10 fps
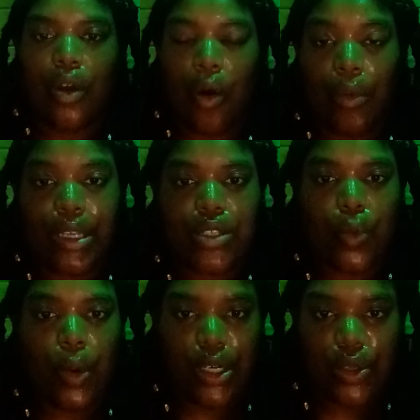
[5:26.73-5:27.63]
Always
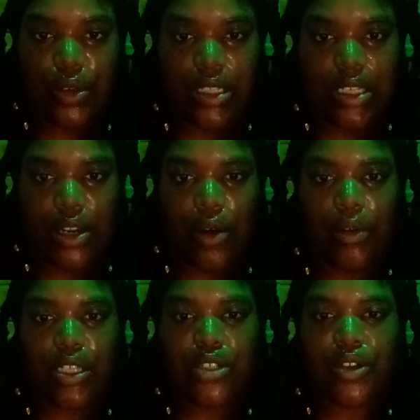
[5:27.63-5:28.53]
work towards it.
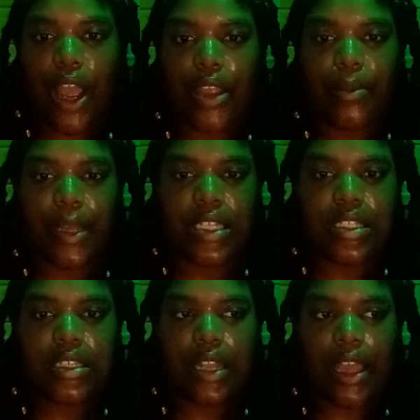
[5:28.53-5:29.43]
Always try your
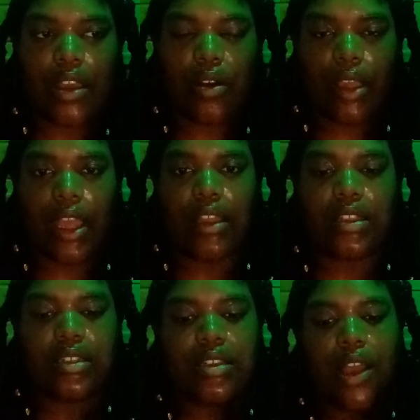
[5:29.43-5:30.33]
best to, like, okay,
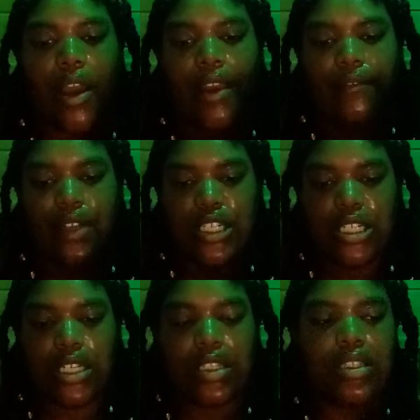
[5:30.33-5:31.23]
this is how I
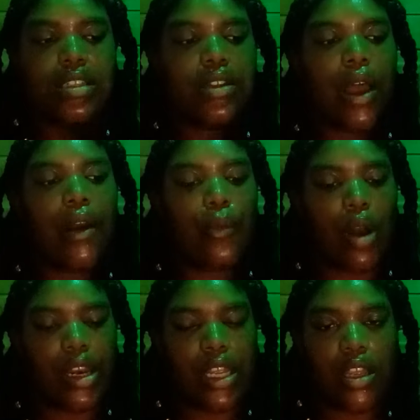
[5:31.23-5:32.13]
envision it. This is how I
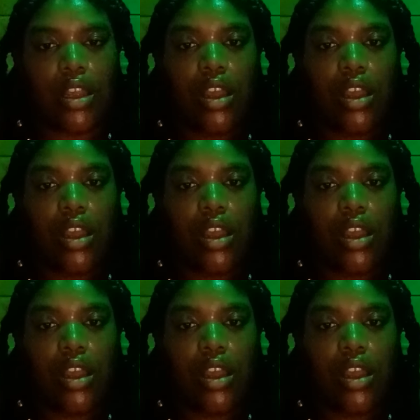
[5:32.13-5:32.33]
want it.